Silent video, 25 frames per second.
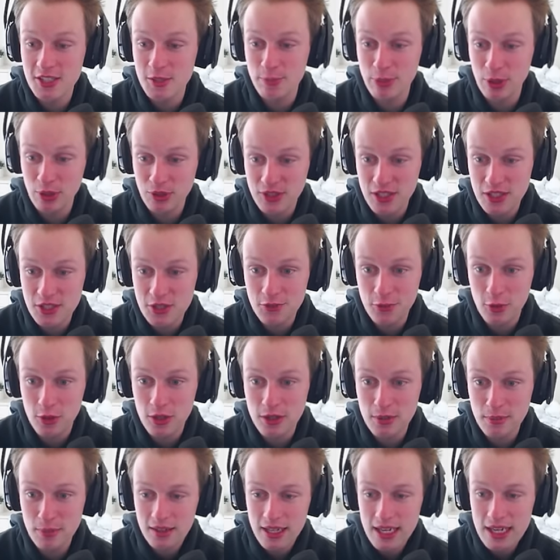built this for
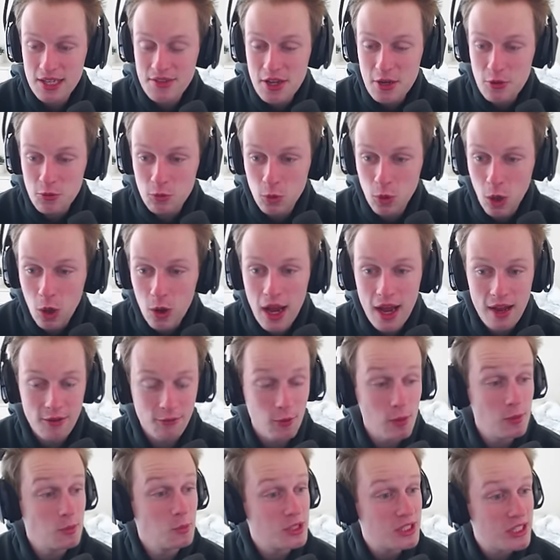him and then wrote
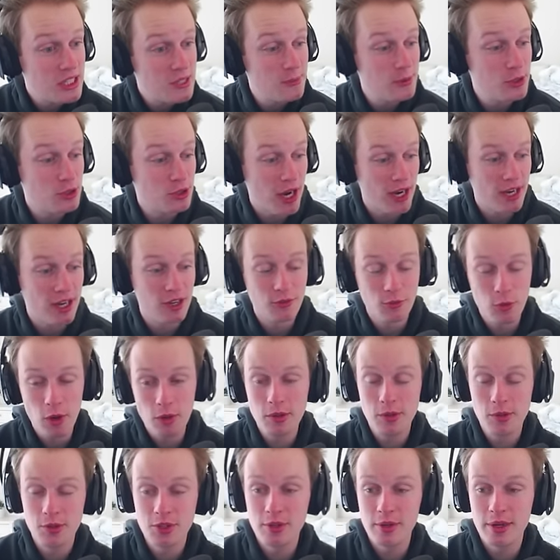and was keeping track of what
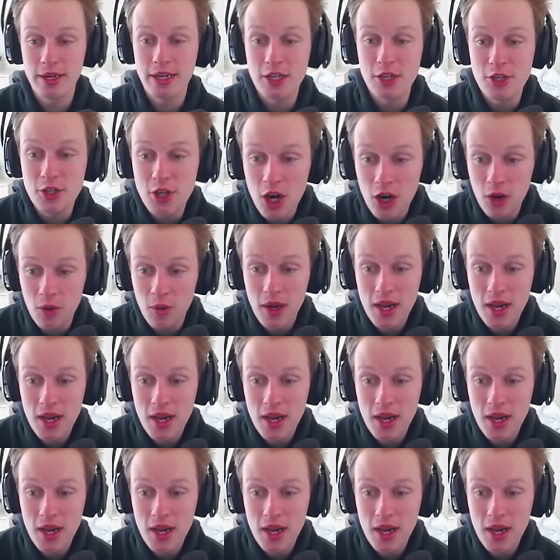we were doing. No,